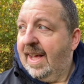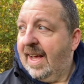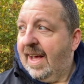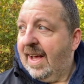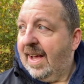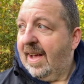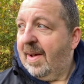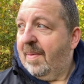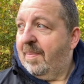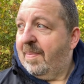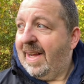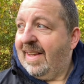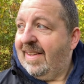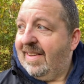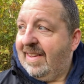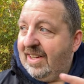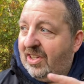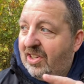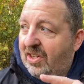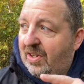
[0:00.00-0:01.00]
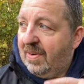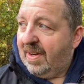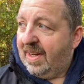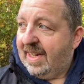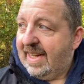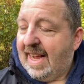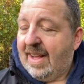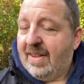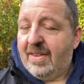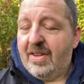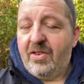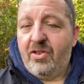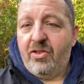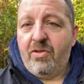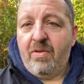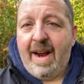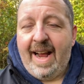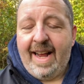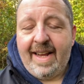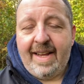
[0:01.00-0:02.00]
Uh, I'm basically shooting down the
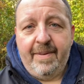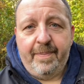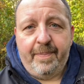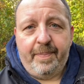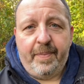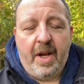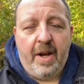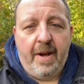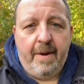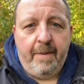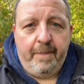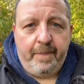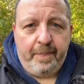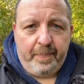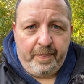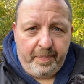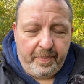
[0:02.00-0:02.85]
track. Um,